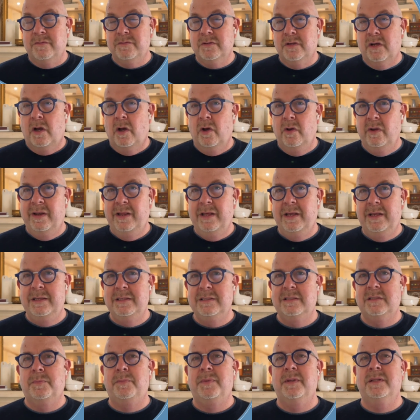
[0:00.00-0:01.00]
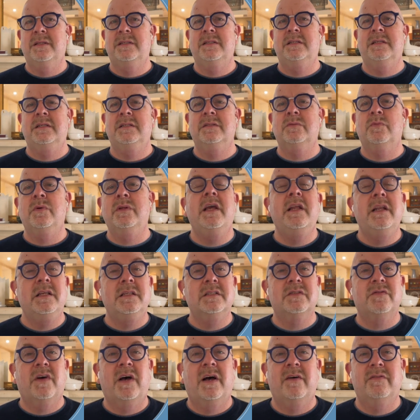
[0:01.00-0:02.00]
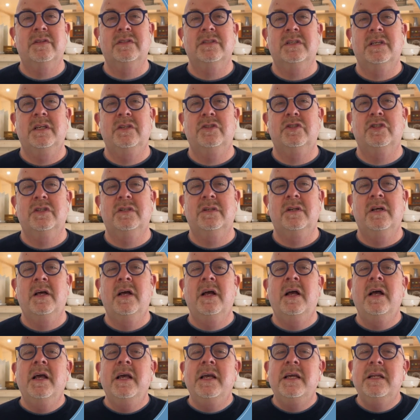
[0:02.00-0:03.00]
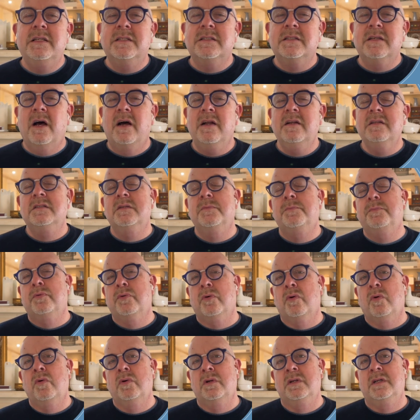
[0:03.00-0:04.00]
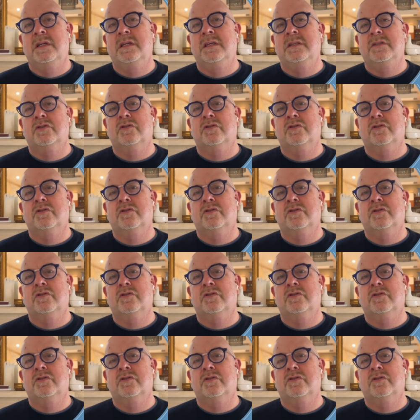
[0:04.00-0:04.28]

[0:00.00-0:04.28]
after honing his abilities in his father's kitchen, he decided to broaden